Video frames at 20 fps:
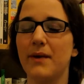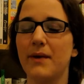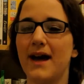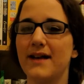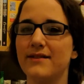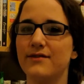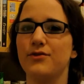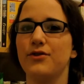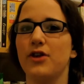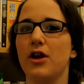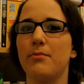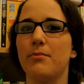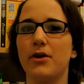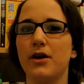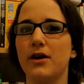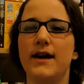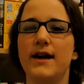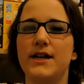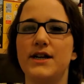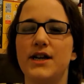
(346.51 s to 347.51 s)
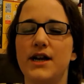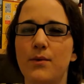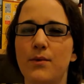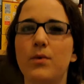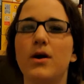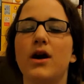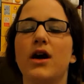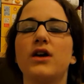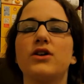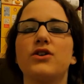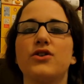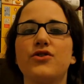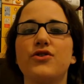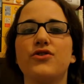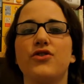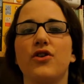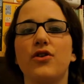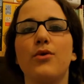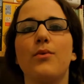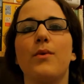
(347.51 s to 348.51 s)
but as an audiobook it, it worked
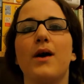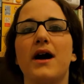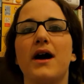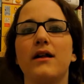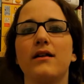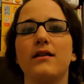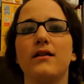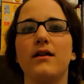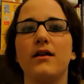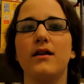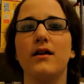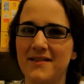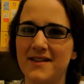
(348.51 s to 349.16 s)
so well.